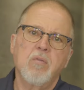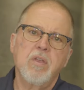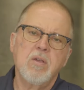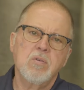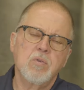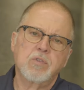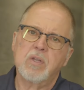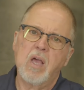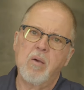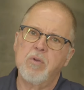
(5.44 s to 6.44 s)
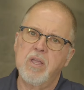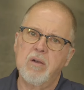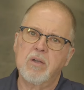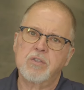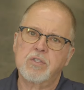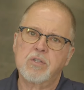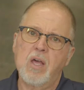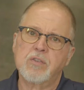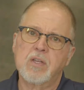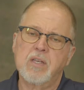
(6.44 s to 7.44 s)
Reviews. I'm here in
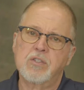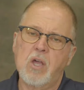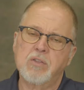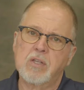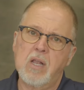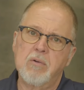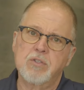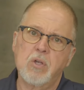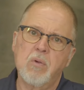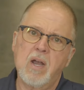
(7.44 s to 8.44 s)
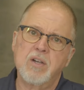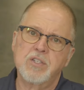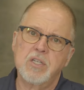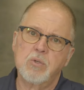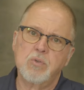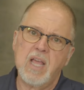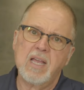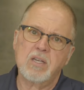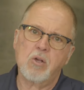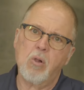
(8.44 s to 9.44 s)
Scottsdale, Arizona, our C2
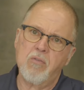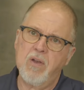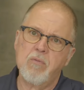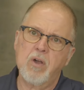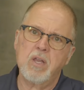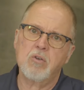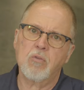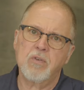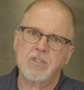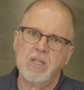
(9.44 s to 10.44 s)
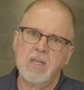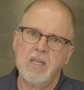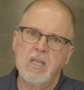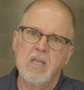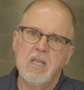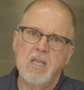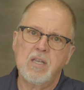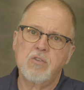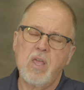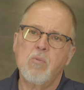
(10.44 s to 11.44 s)
Tactical, our favorite indoor facility,
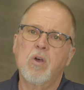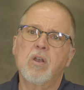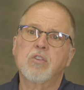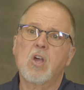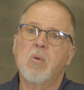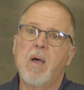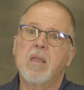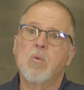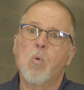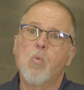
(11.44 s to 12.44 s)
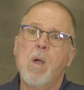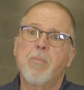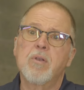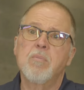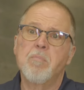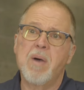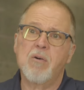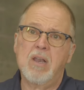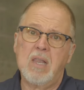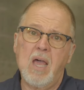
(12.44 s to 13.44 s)
and today we're going to talk about
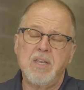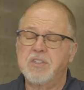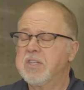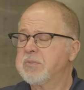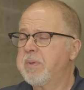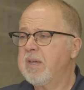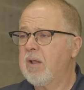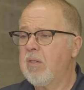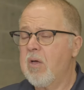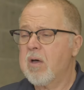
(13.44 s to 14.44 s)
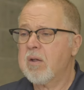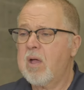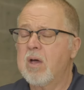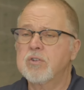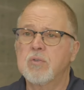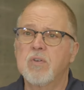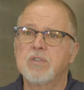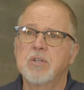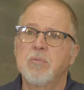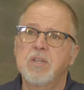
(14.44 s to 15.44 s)
weapon-mounted lights. There's been a lot of
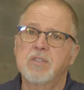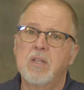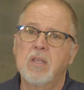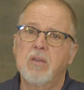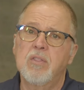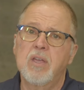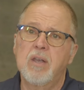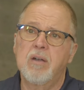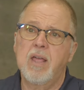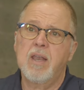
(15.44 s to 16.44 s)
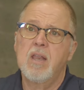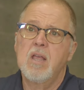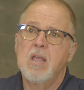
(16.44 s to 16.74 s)
controversy recently on the internet